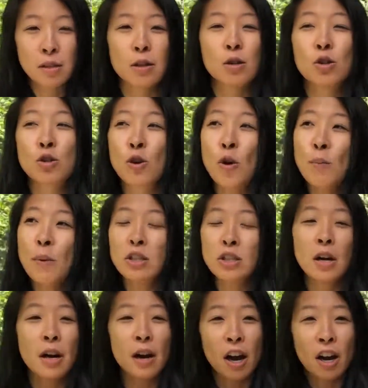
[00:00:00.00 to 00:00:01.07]
There's so much
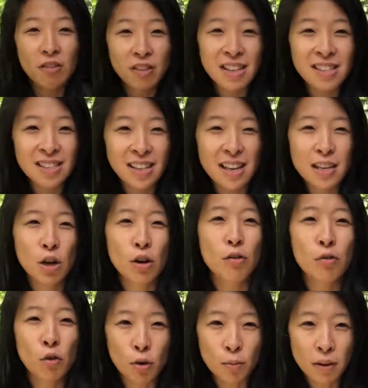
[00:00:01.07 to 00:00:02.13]
of these things that are
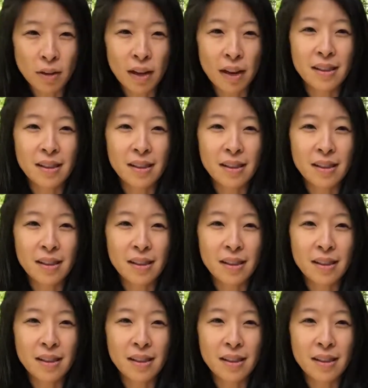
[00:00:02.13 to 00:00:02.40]
formula,